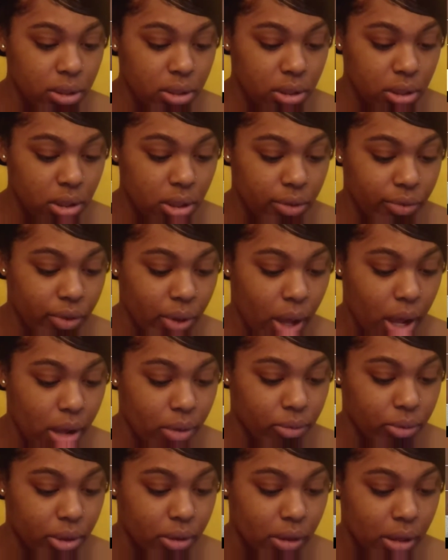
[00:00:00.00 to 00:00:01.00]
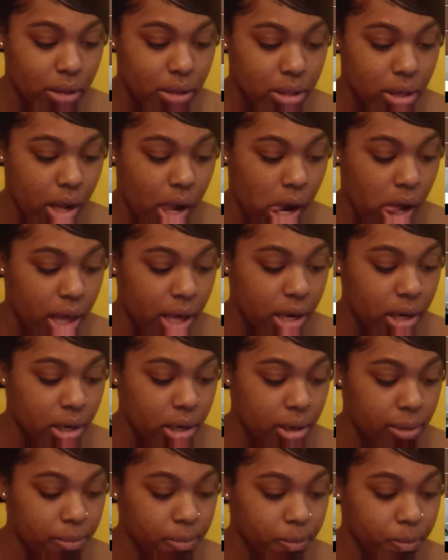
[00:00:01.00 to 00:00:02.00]
let's see if I have one that's not
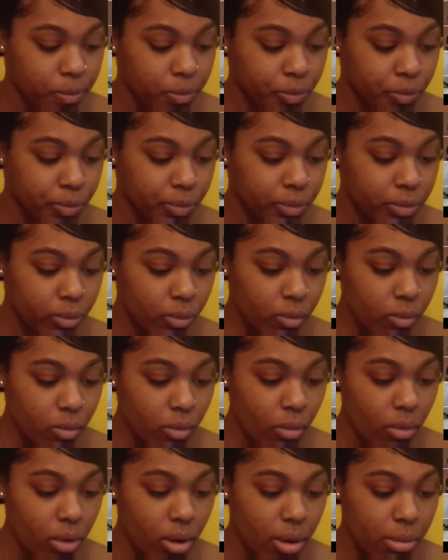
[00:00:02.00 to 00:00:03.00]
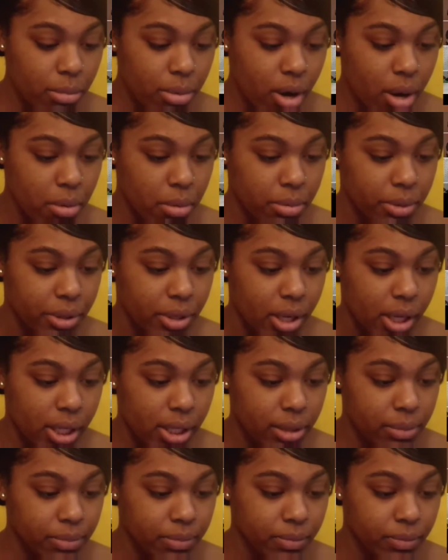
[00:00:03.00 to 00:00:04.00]
edited. Probably
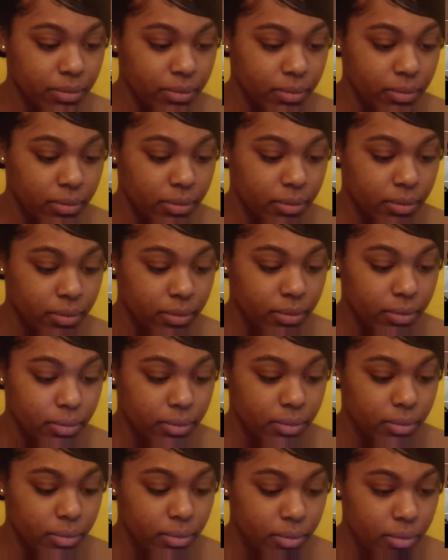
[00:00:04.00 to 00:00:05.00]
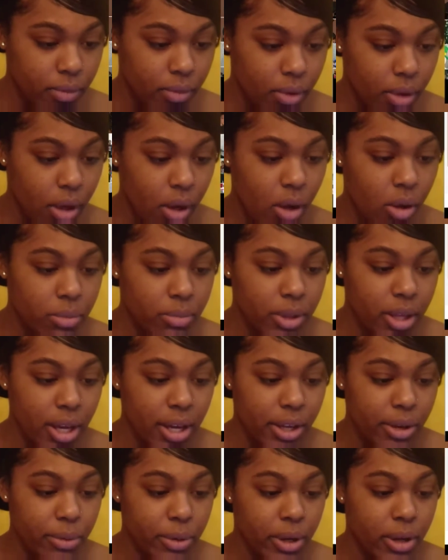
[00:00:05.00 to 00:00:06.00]
not. Oh
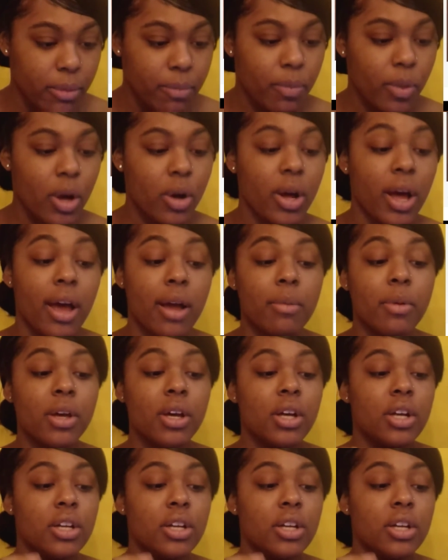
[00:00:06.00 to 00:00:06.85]
yeah, here we go. Okay,